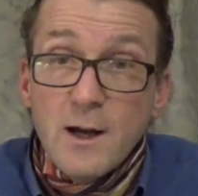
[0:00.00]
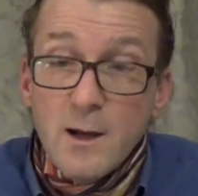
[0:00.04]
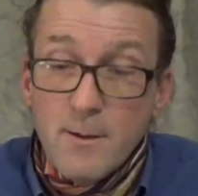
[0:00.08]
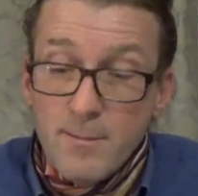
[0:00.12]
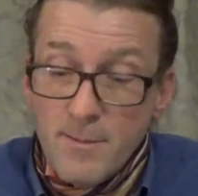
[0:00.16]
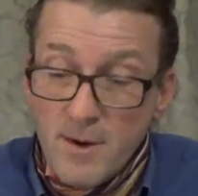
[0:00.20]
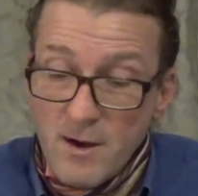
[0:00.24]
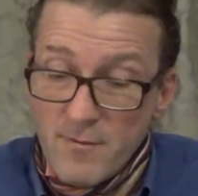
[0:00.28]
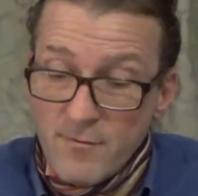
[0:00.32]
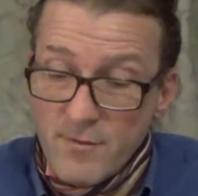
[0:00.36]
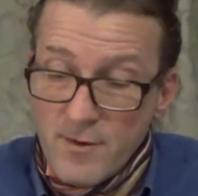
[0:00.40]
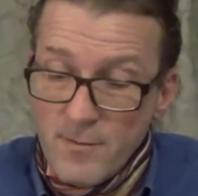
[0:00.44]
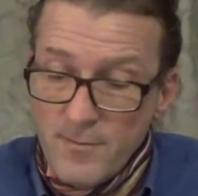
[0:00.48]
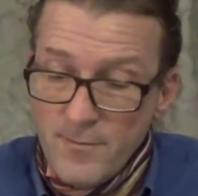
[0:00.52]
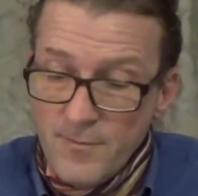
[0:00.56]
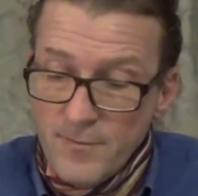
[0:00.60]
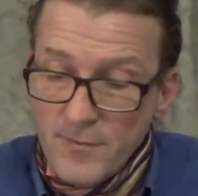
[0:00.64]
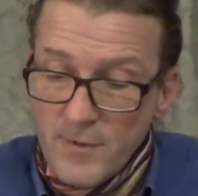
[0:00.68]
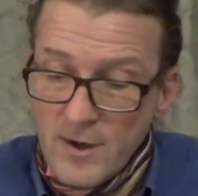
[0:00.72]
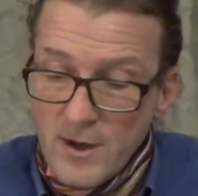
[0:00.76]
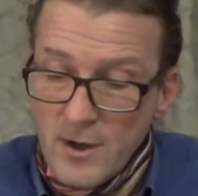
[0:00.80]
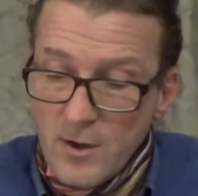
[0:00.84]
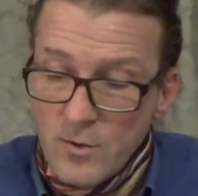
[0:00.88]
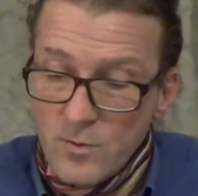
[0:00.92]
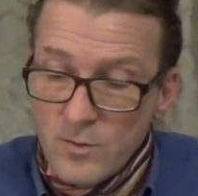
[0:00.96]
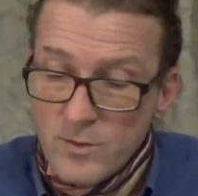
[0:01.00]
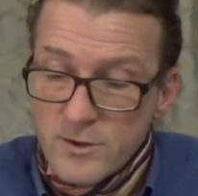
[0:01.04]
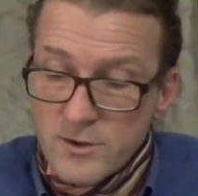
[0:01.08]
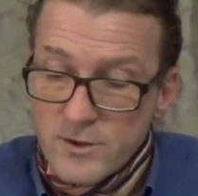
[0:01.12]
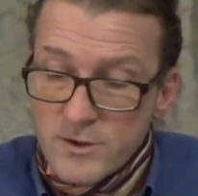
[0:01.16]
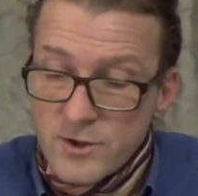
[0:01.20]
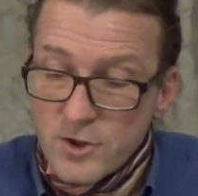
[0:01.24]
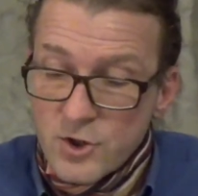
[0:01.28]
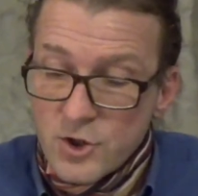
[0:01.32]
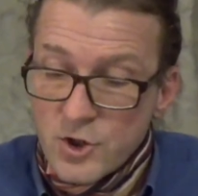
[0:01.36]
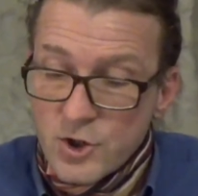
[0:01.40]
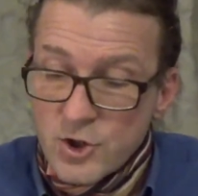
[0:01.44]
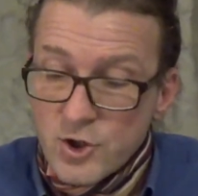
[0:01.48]
above him, was
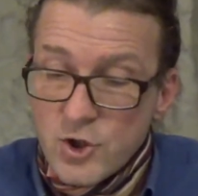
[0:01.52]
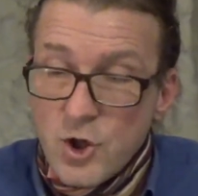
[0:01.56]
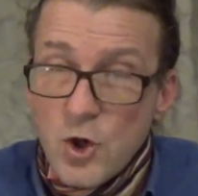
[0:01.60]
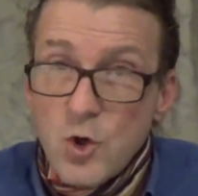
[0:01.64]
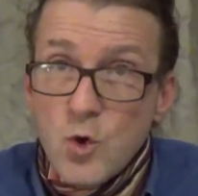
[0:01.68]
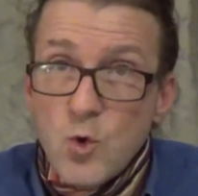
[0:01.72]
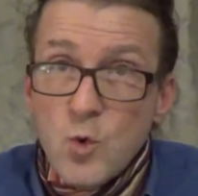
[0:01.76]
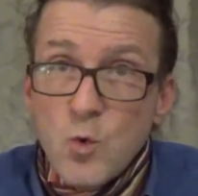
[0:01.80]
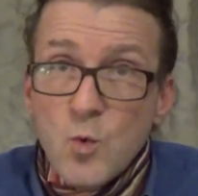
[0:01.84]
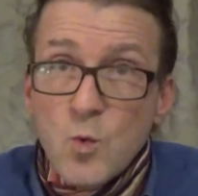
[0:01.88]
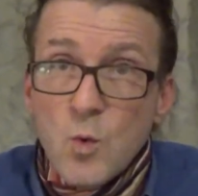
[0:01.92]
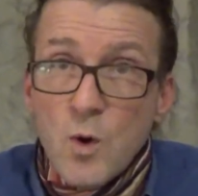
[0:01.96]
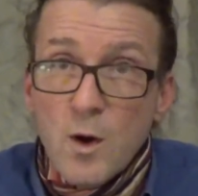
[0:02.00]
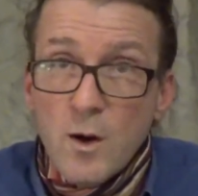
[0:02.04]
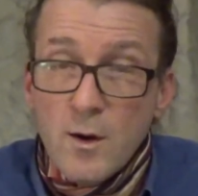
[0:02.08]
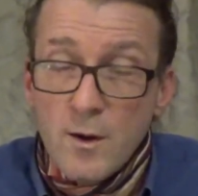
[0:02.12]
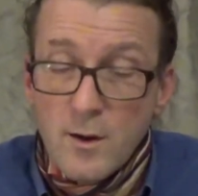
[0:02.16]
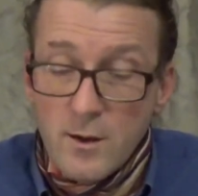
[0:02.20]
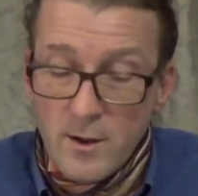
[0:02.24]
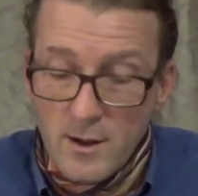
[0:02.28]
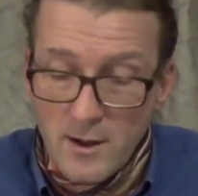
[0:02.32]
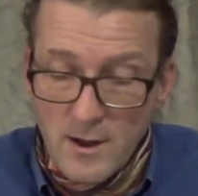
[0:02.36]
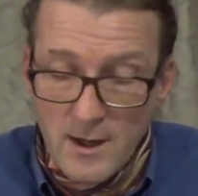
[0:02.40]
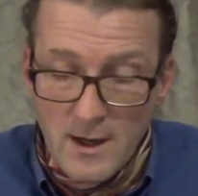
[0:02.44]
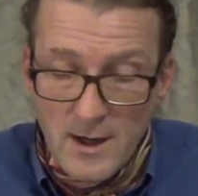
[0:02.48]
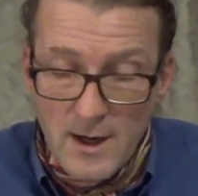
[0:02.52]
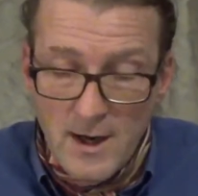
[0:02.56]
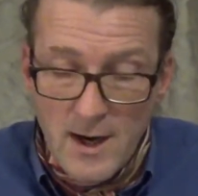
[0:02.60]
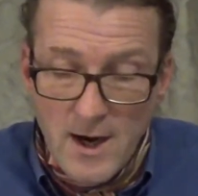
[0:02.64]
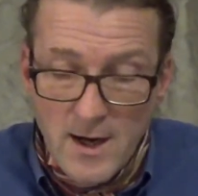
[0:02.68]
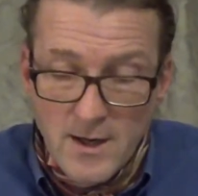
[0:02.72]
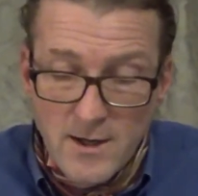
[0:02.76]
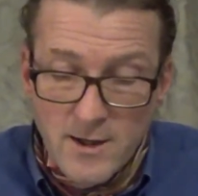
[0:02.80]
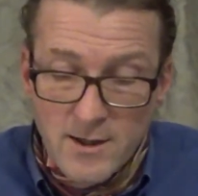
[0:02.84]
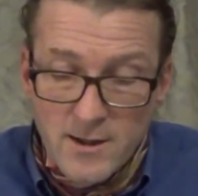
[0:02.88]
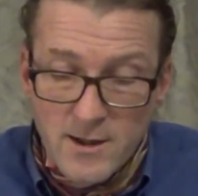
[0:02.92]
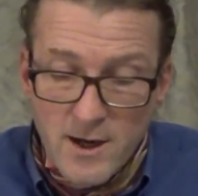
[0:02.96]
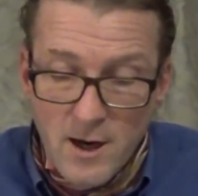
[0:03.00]
the shoe.
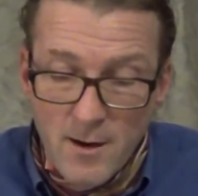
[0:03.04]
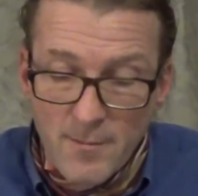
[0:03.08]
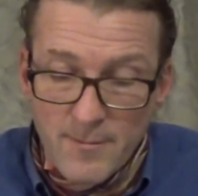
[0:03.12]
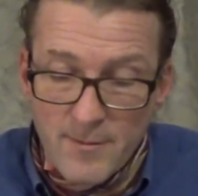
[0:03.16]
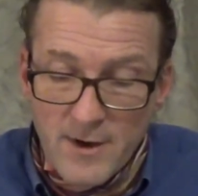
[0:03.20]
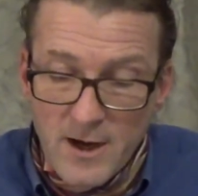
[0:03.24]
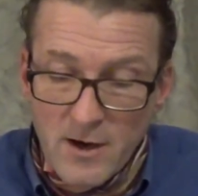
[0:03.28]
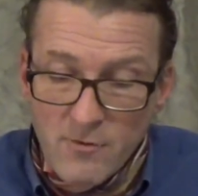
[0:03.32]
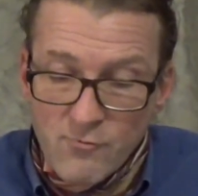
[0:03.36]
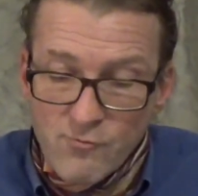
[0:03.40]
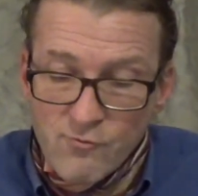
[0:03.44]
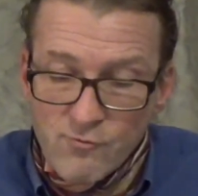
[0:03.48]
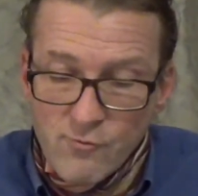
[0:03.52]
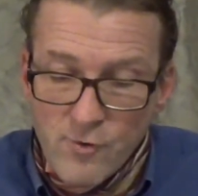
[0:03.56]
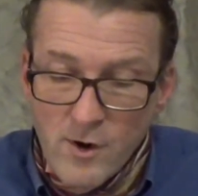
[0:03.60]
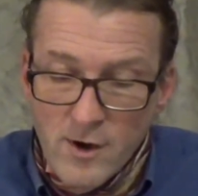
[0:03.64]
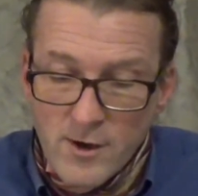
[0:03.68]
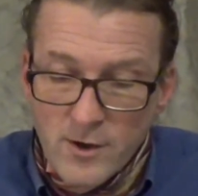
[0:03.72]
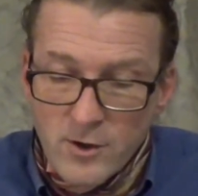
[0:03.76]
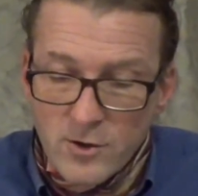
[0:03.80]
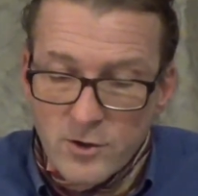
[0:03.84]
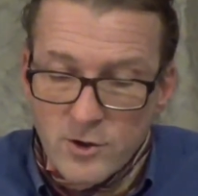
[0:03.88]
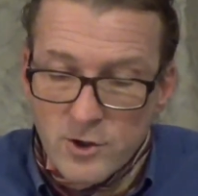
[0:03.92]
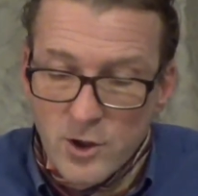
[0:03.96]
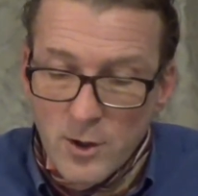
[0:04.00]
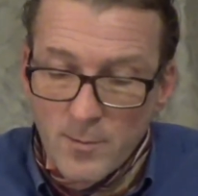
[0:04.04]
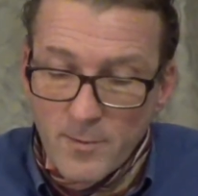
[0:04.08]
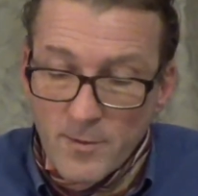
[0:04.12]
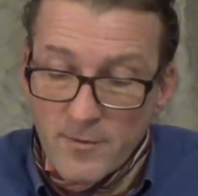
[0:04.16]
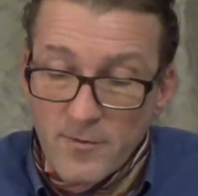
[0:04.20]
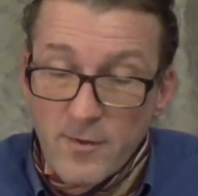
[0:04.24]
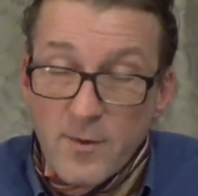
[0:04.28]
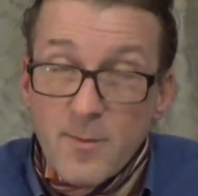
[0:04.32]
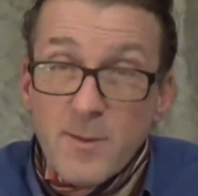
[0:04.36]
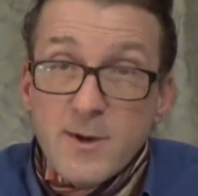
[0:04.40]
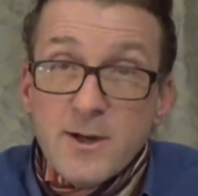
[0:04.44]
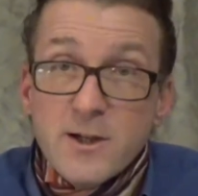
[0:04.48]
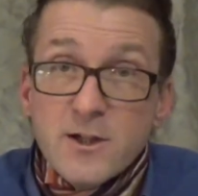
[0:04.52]
It had come down right on top of
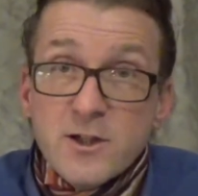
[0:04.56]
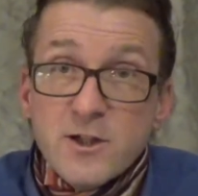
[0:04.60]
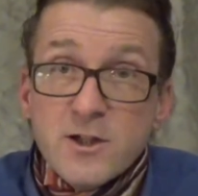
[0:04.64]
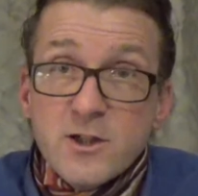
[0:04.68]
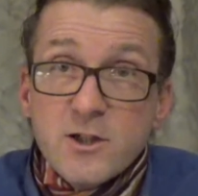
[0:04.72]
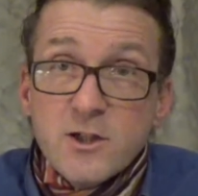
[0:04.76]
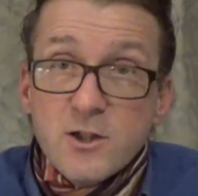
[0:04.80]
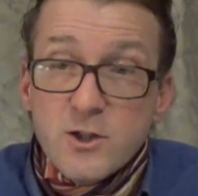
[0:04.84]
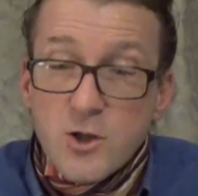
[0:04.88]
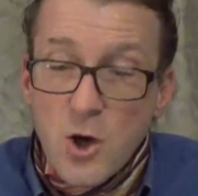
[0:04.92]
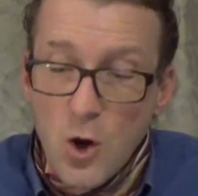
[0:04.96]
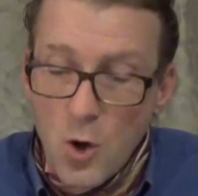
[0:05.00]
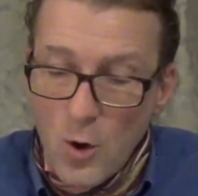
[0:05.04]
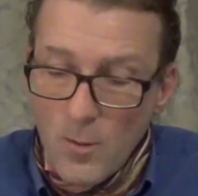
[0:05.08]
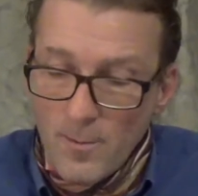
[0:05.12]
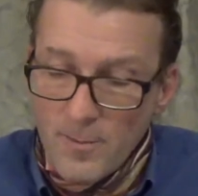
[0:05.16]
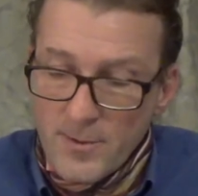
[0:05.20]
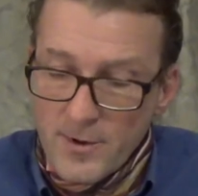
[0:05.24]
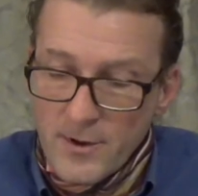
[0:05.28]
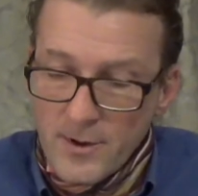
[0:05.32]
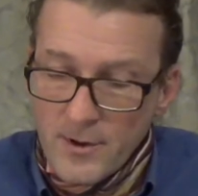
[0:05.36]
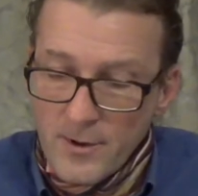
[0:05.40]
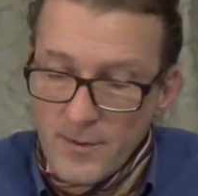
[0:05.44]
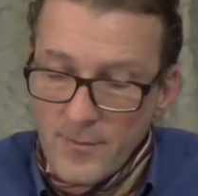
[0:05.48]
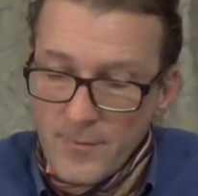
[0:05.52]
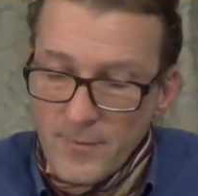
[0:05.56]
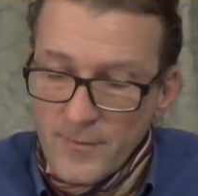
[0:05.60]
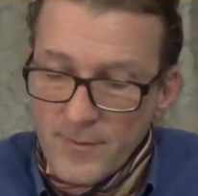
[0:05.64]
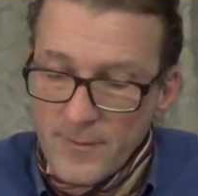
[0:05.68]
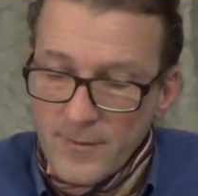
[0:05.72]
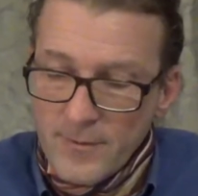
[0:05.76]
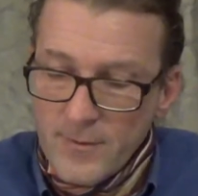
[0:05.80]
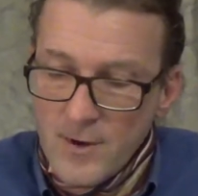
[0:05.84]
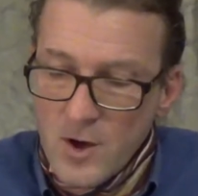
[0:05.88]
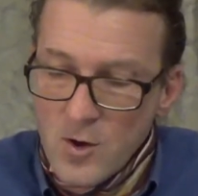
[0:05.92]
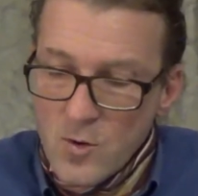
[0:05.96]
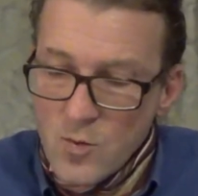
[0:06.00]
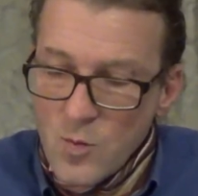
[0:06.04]
him and stopped.
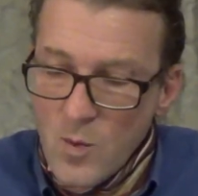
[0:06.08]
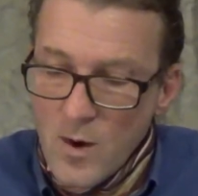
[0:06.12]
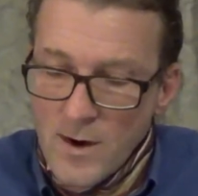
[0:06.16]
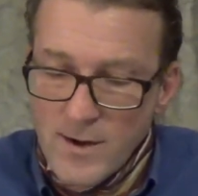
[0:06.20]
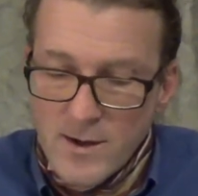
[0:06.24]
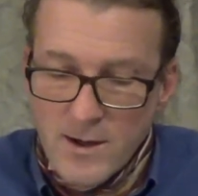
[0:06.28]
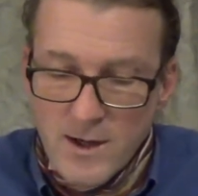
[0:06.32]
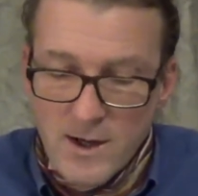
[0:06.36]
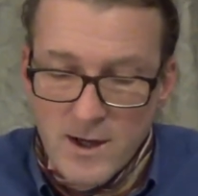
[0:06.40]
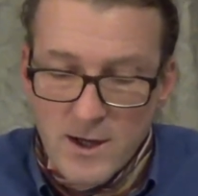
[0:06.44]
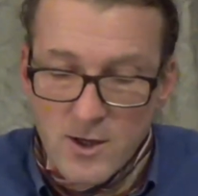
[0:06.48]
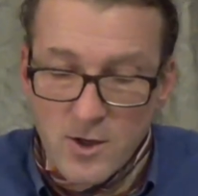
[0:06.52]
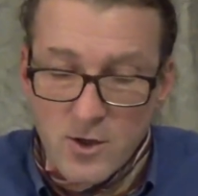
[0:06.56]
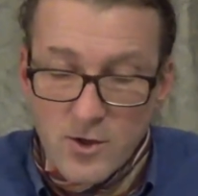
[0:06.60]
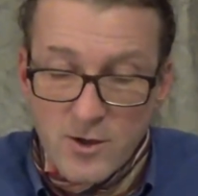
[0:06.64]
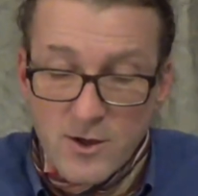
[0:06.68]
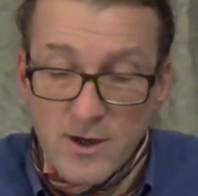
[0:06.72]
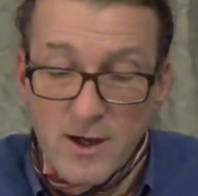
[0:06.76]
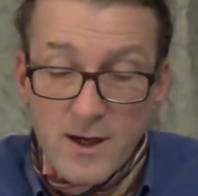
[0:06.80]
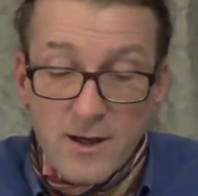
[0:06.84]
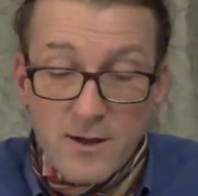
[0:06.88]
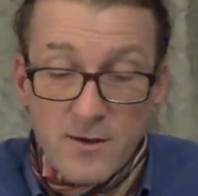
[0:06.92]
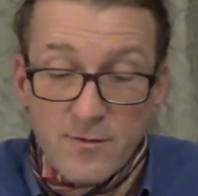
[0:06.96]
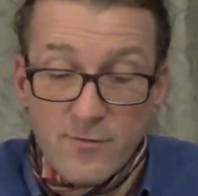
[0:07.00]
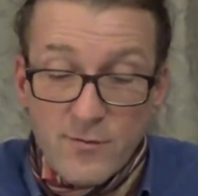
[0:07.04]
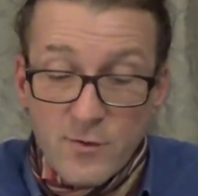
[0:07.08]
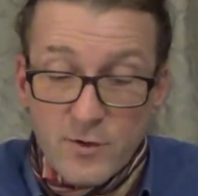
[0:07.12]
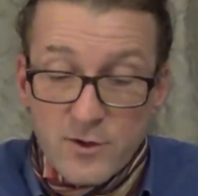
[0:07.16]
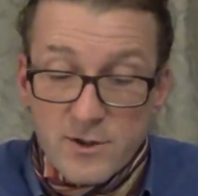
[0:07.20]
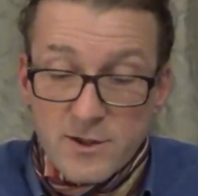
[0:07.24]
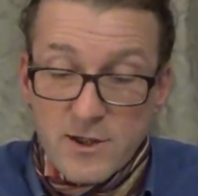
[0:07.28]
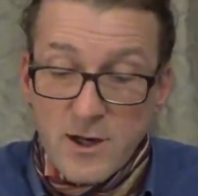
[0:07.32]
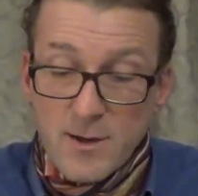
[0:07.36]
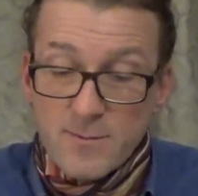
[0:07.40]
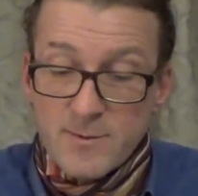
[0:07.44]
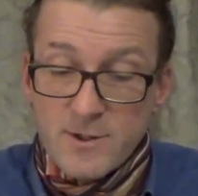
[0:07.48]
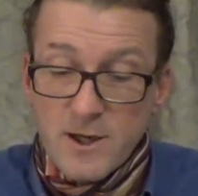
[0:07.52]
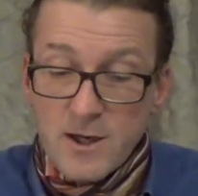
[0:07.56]
No wonder he couldn't hear the
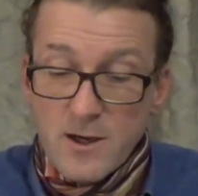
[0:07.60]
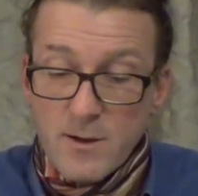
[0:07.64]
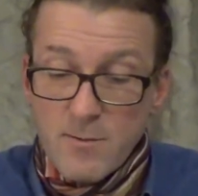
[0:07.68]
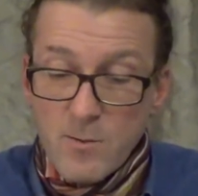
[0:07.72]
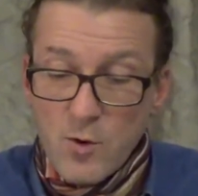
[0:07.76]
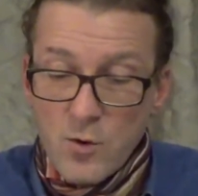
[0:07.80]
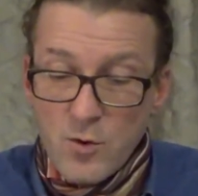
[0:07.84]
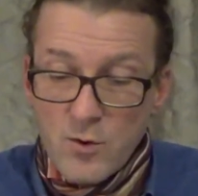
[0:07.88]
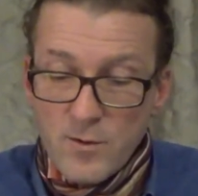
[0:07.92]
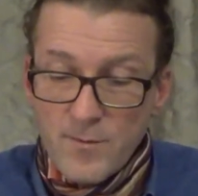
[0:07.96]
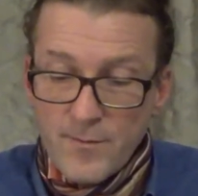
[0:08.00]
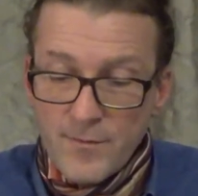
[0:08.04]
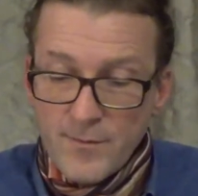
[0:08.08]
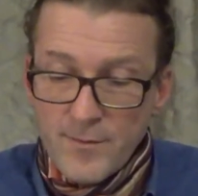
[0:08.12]
footsteps anymore.